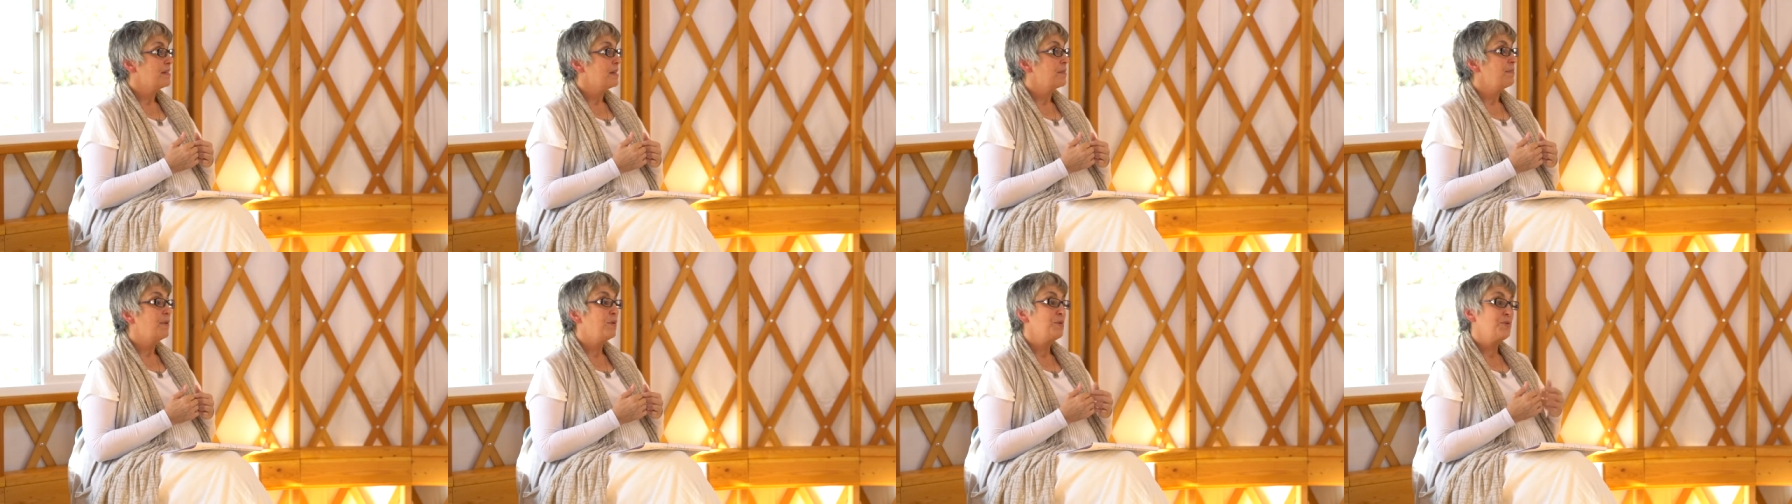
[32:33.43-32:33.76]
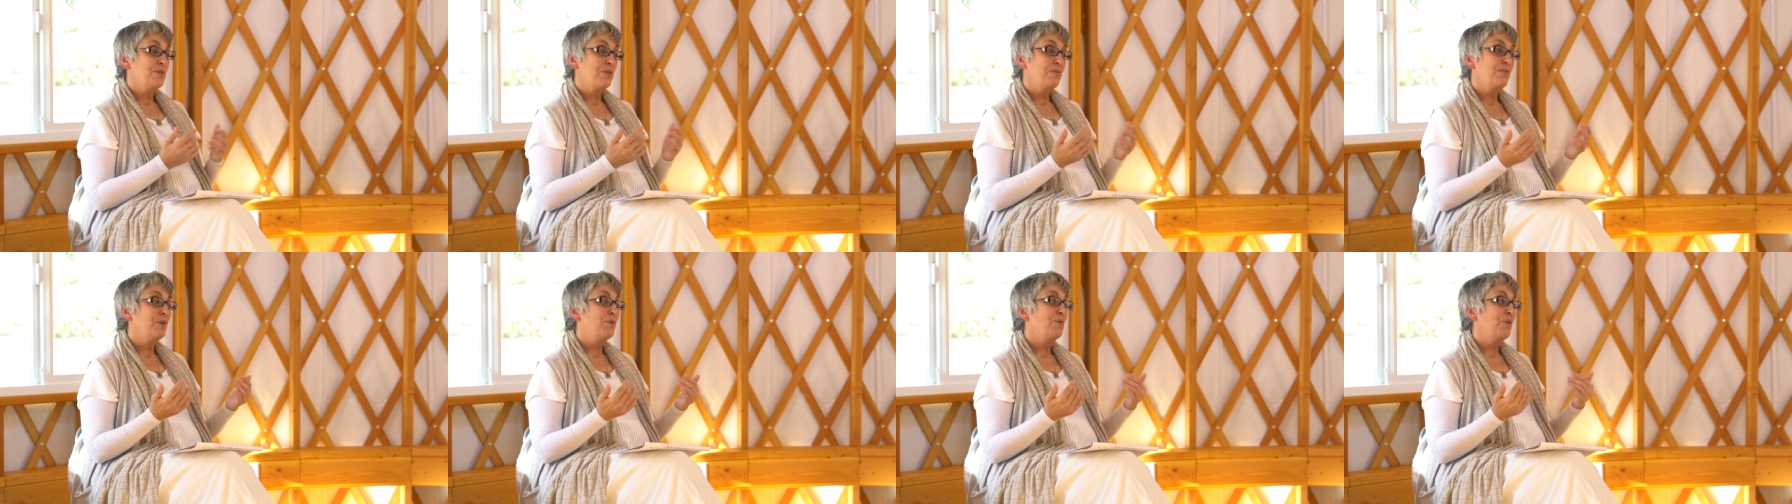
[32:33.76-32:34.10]
and
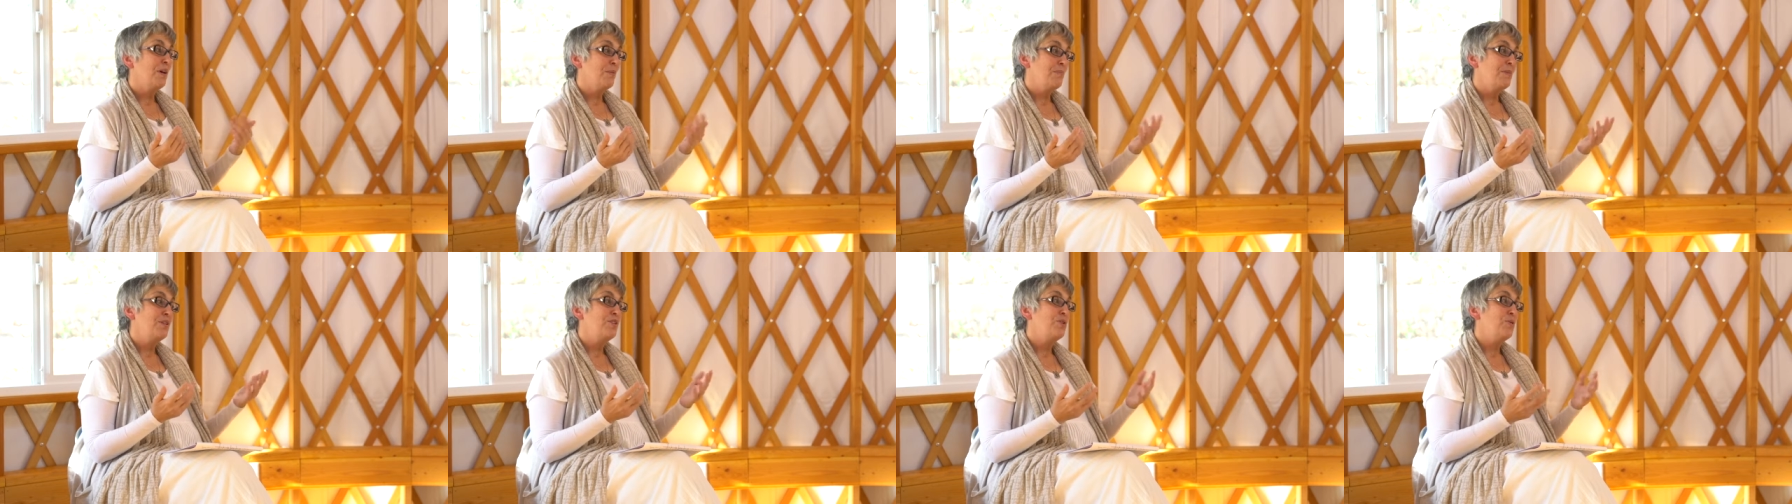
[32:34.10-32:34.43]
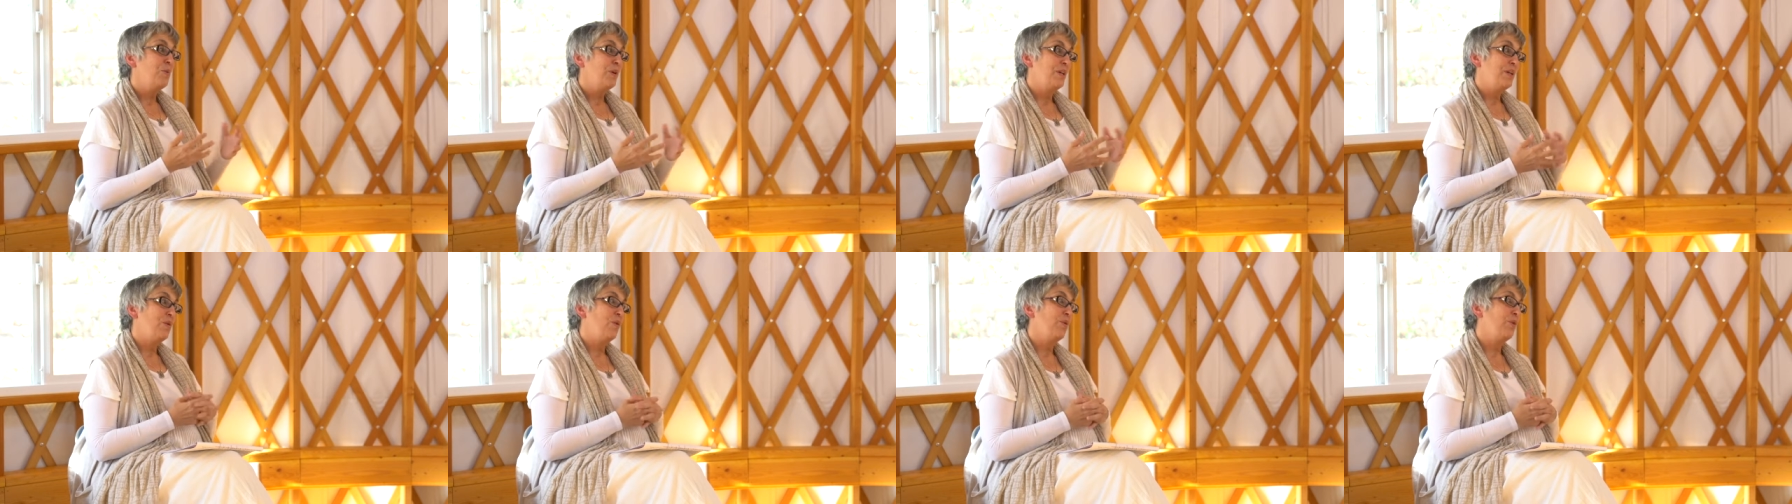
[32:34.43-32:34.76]
most of you come
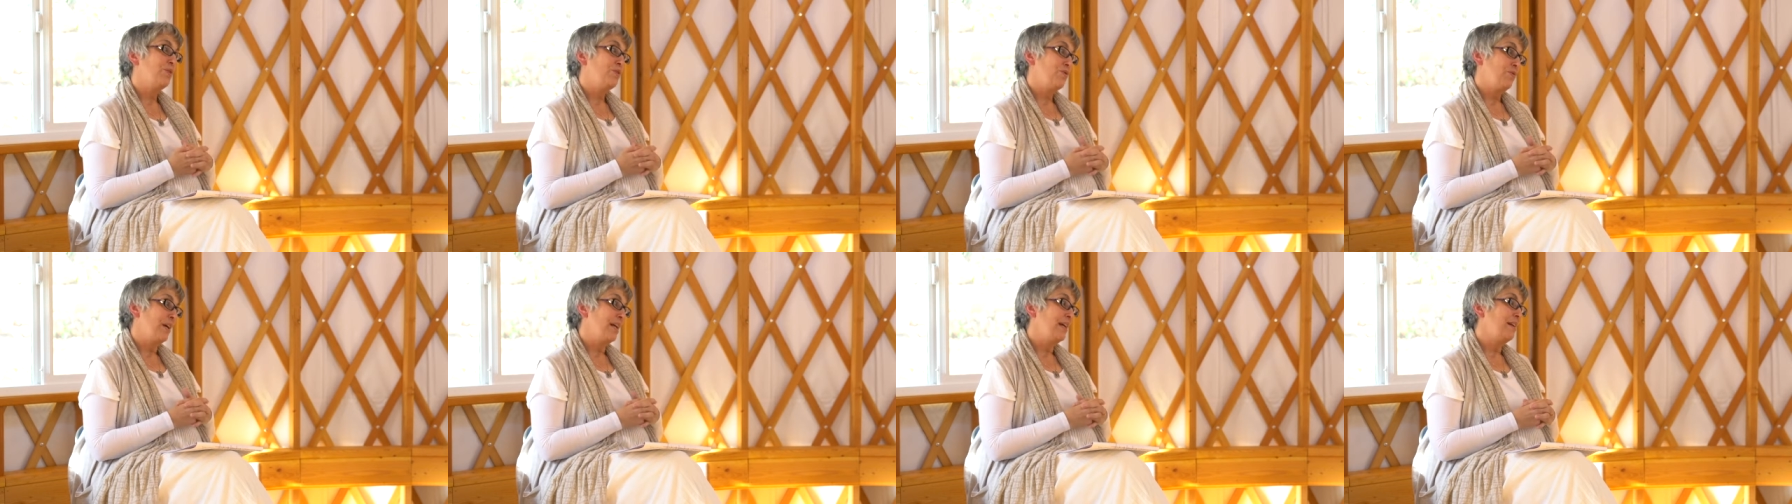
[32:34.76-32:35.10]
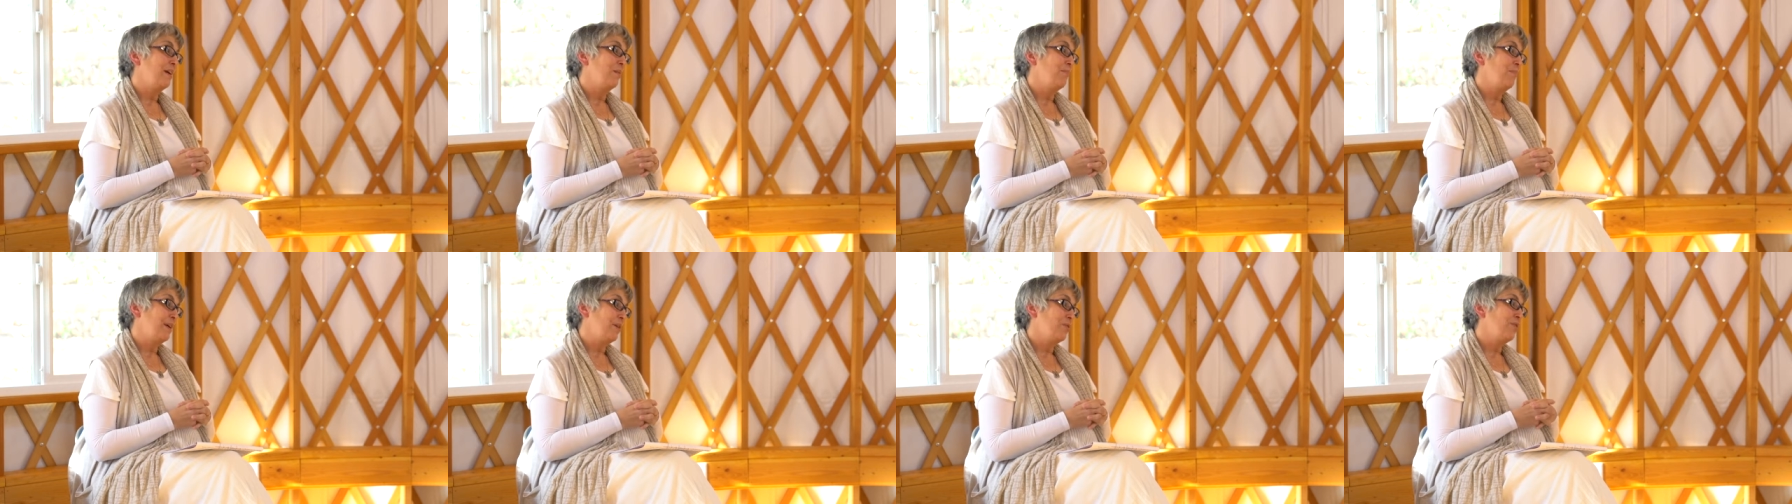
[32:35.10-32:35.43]
into a yoga
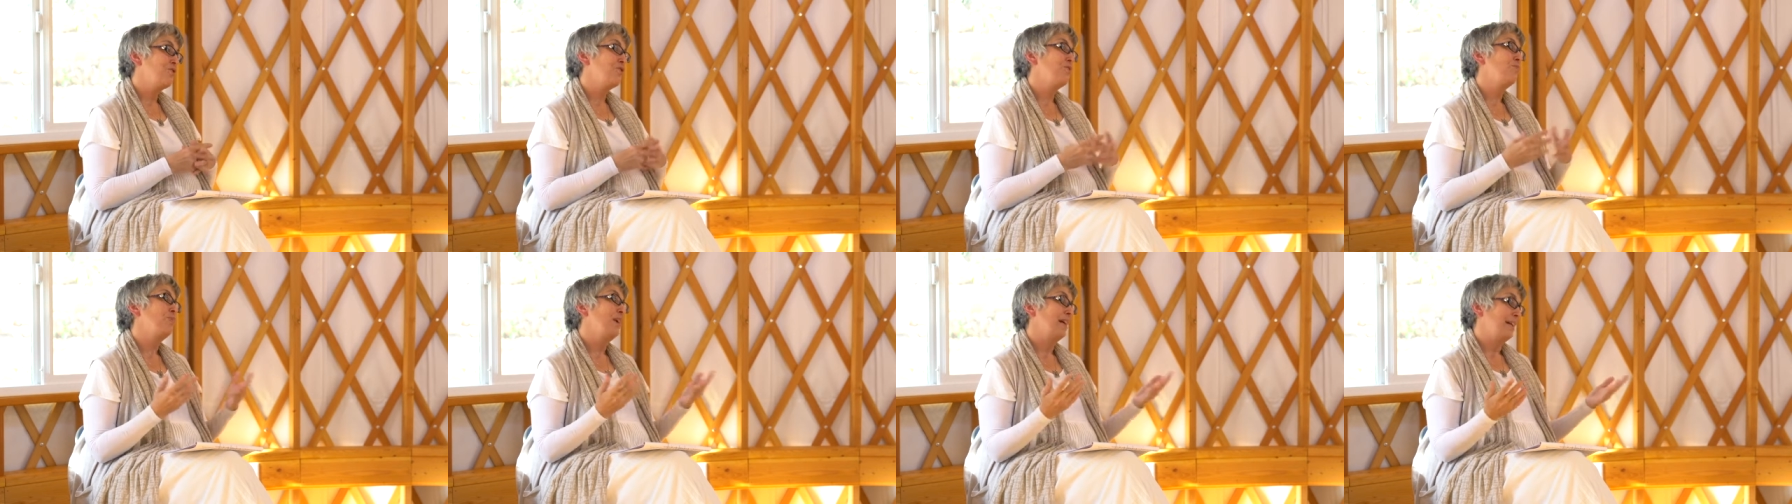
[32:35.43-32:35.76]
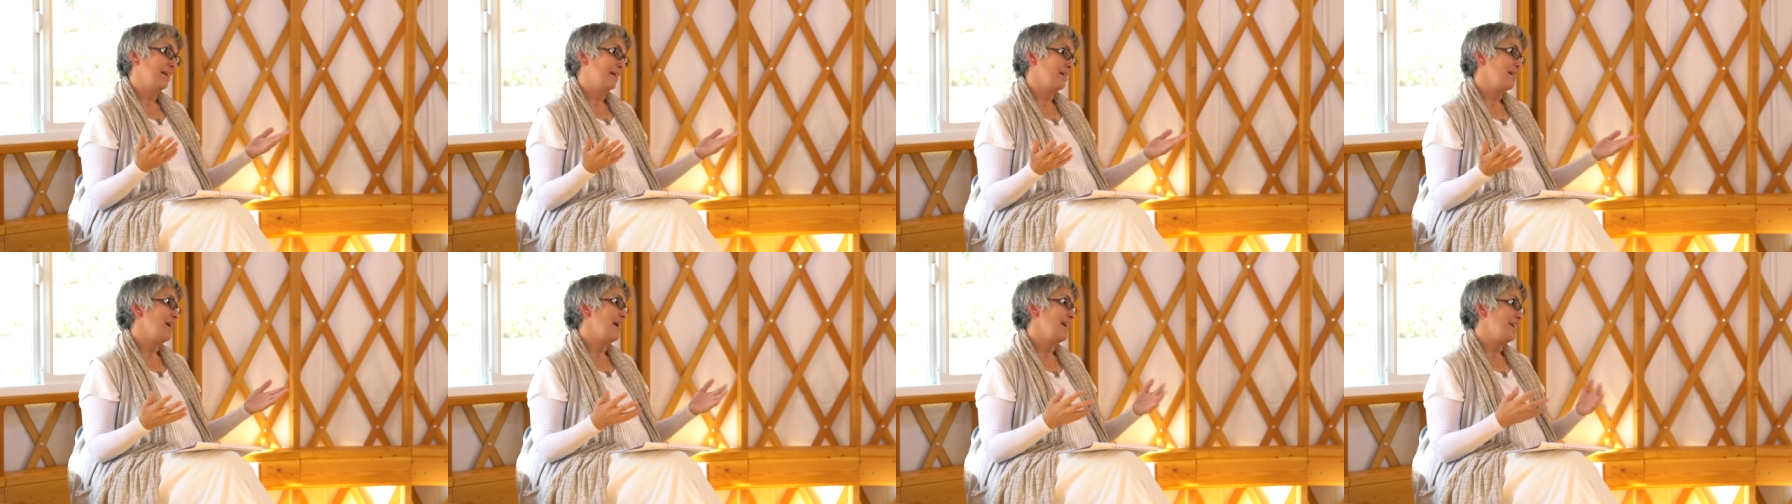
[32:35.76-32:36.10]
training because you
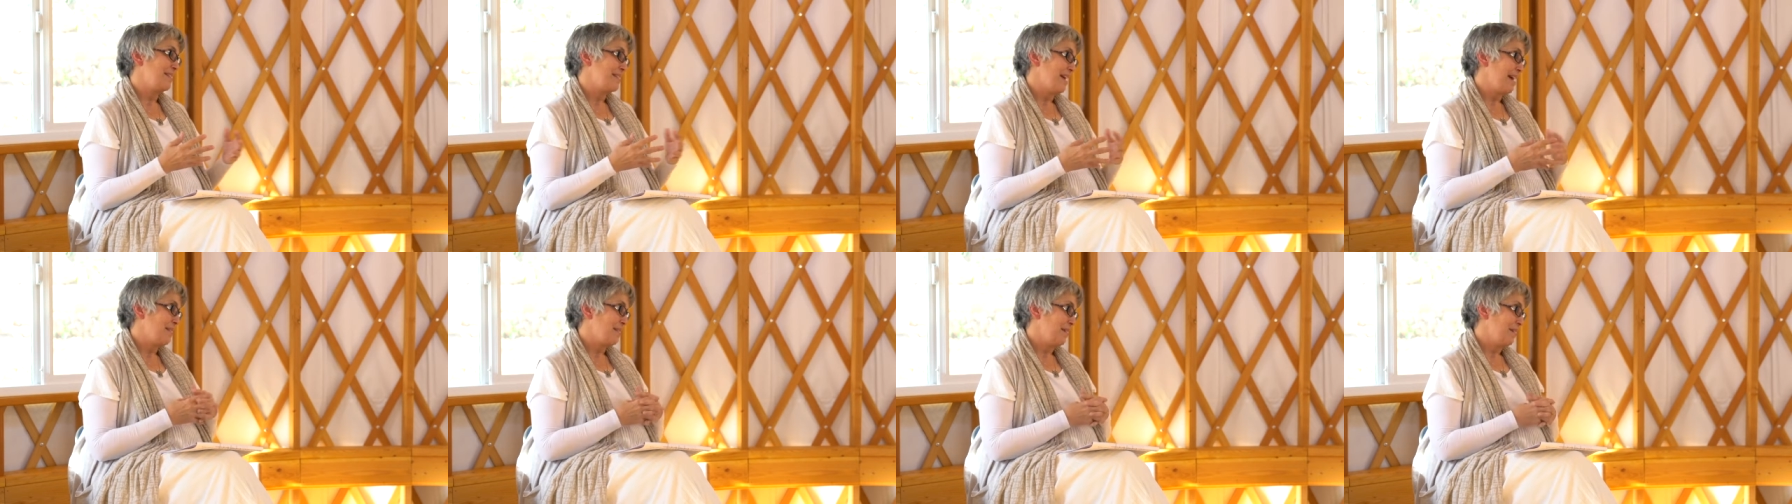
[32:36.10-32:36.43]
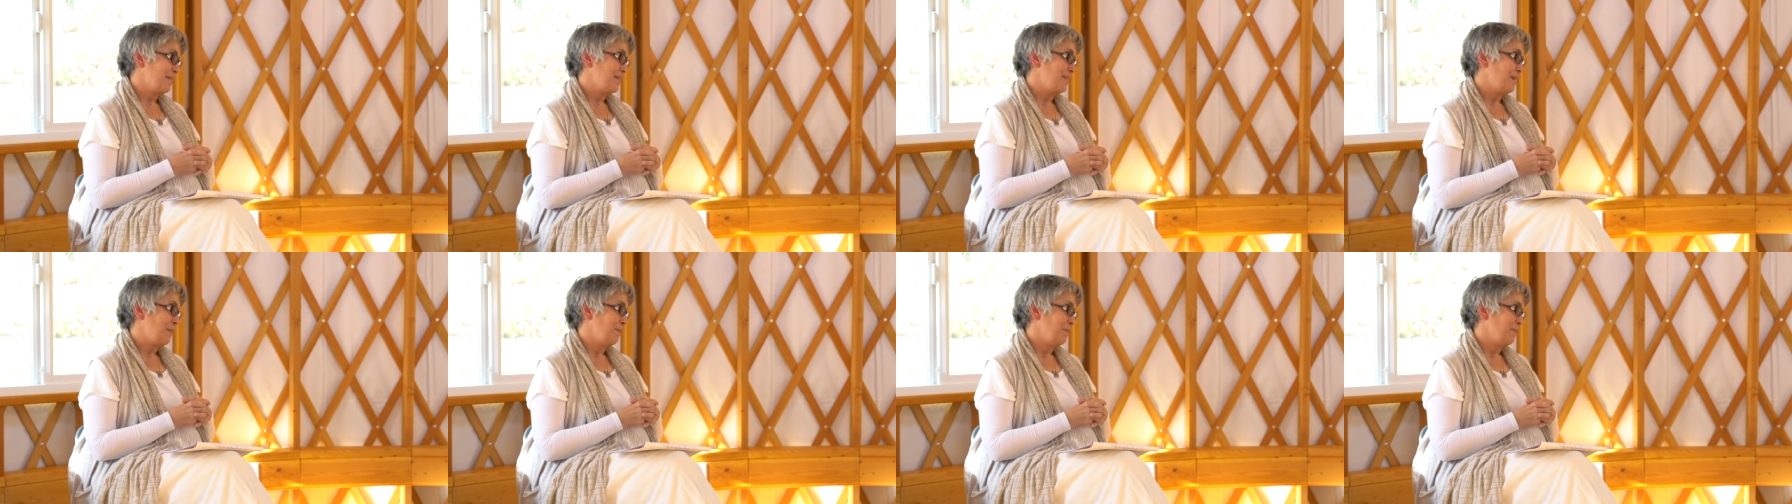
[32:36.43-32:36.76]
recognize that on
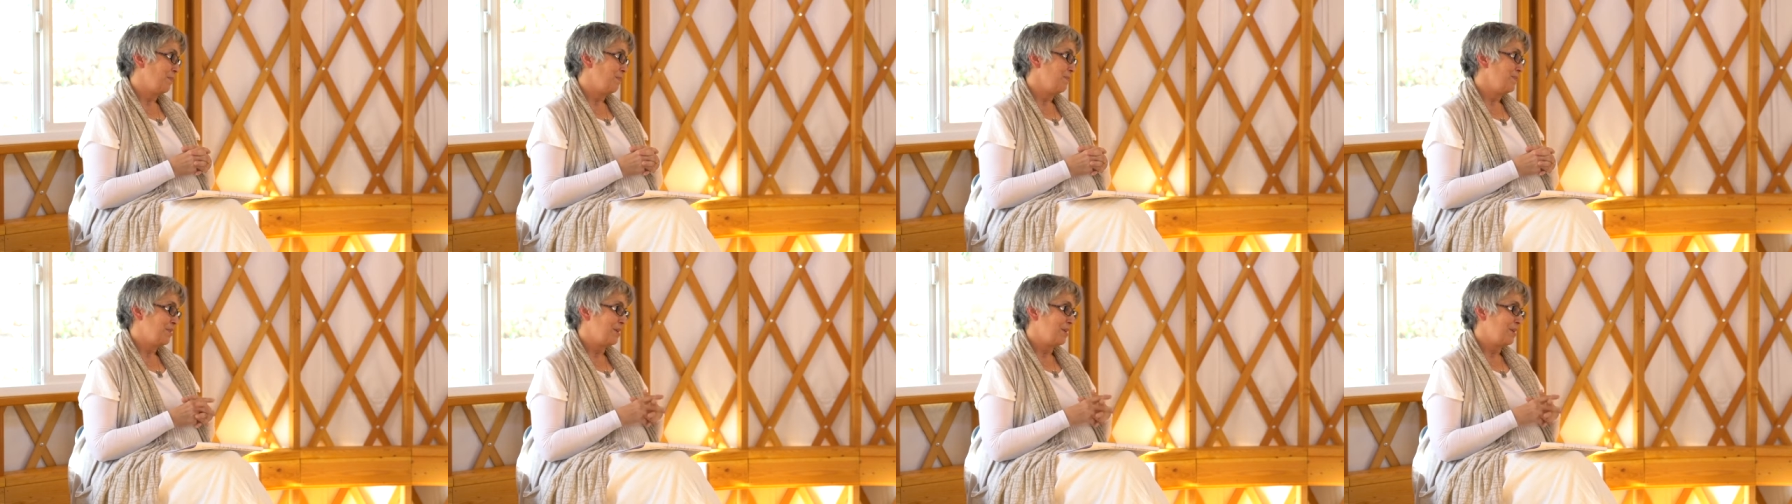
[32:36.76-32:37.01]
some,